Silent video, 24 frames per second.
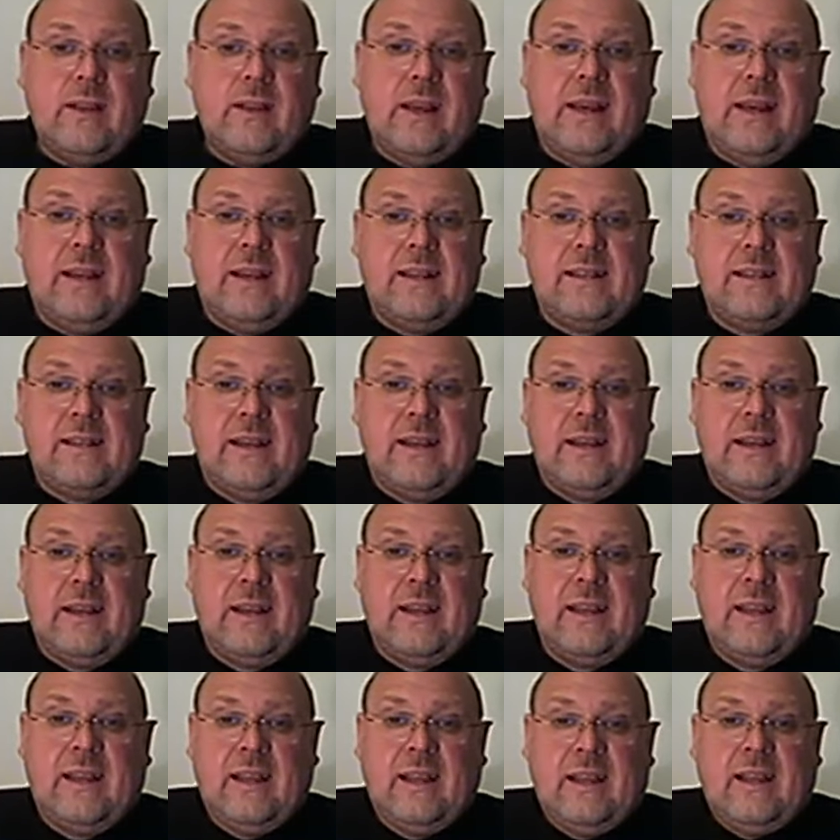And uh,
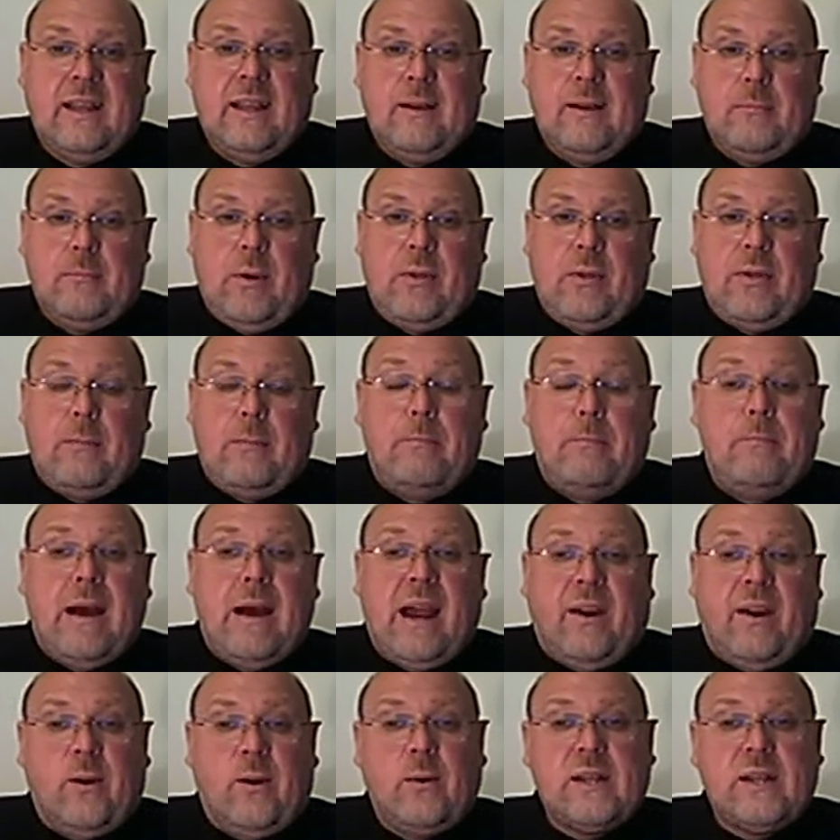but the
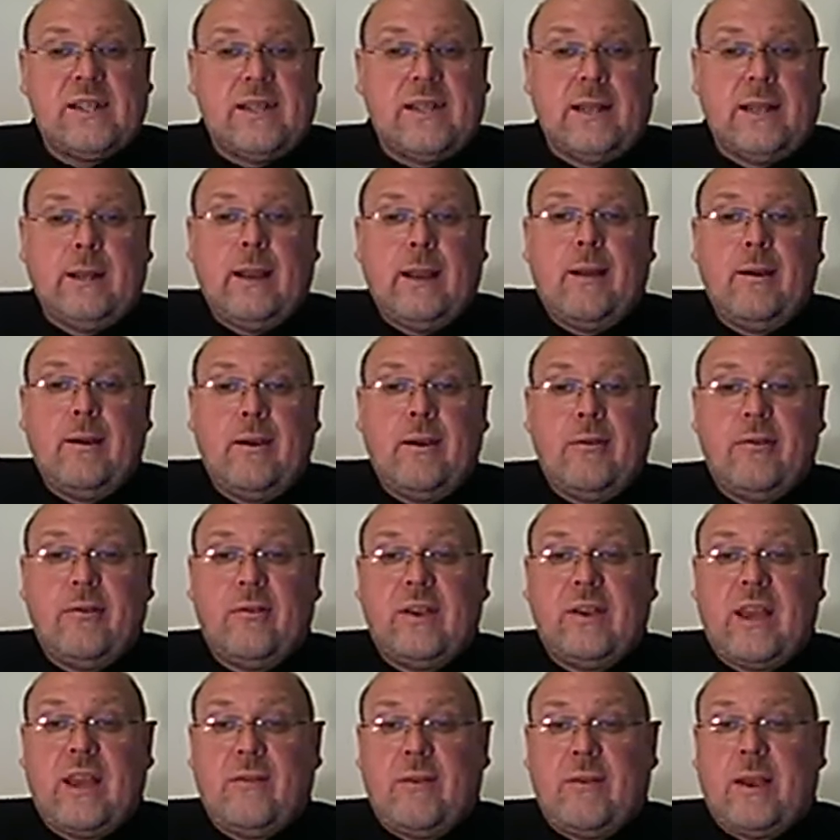marrow is the
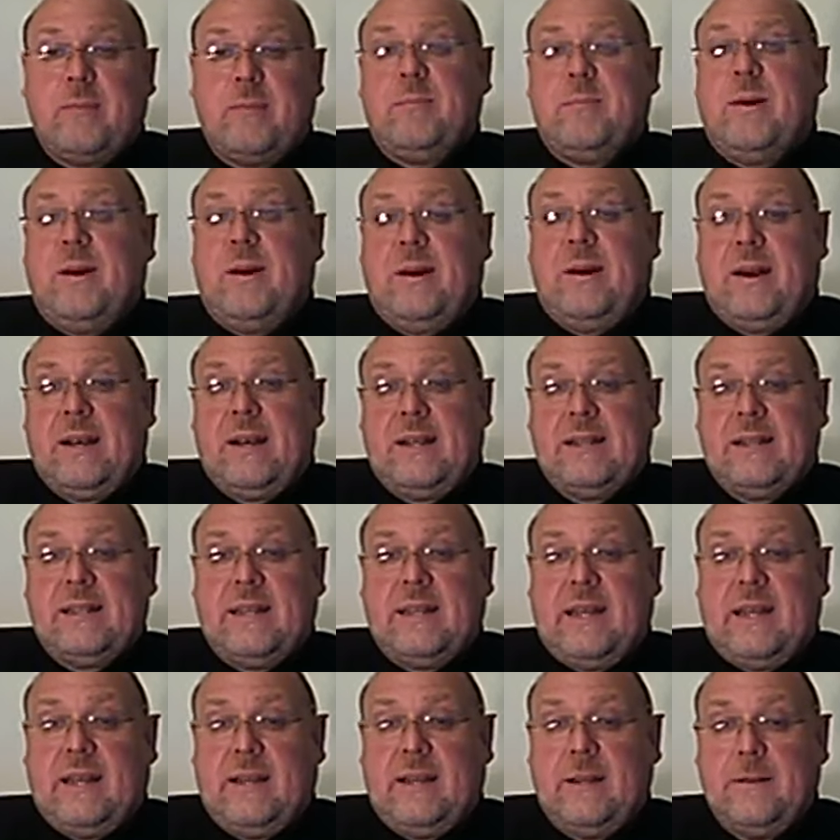life-giving part, isn't
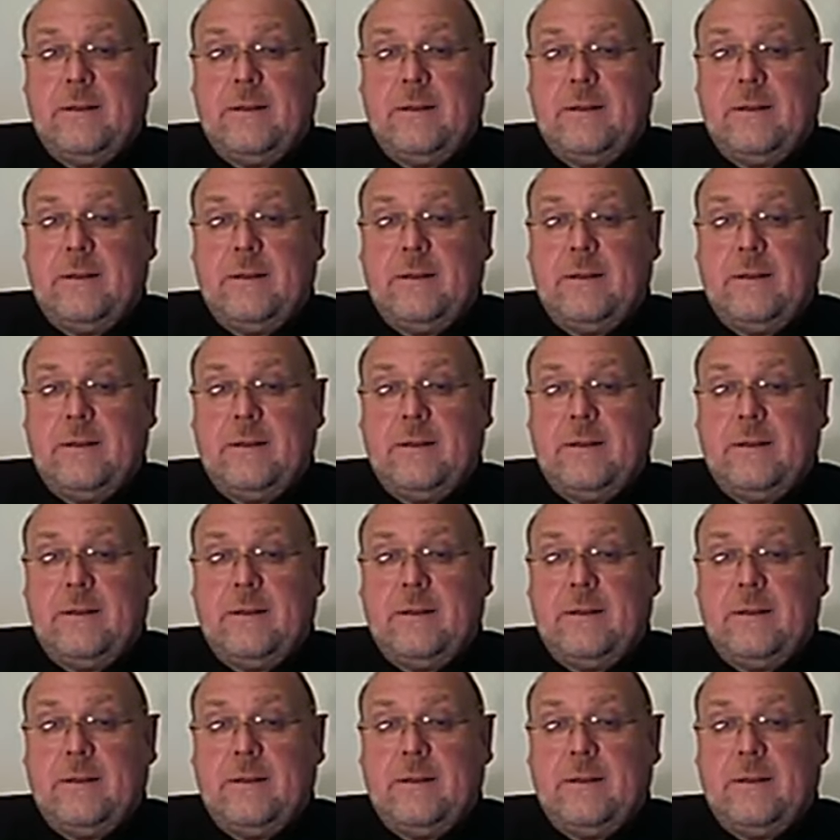it?